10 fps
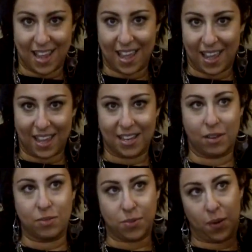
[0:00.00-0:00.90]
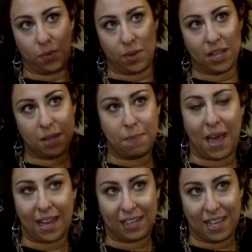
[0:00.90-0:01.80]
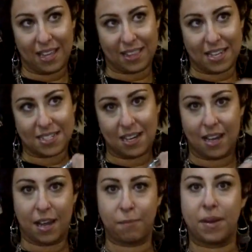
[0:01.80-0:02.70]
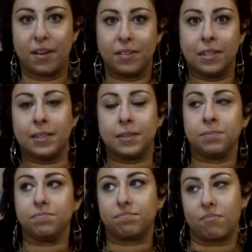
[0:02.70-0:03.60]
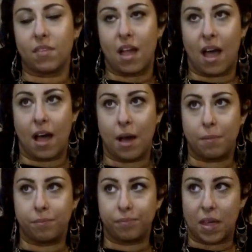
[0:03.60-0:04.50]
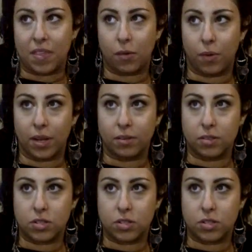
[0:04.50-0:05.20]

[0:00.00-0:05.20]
And it was going really badly at that time, and I think what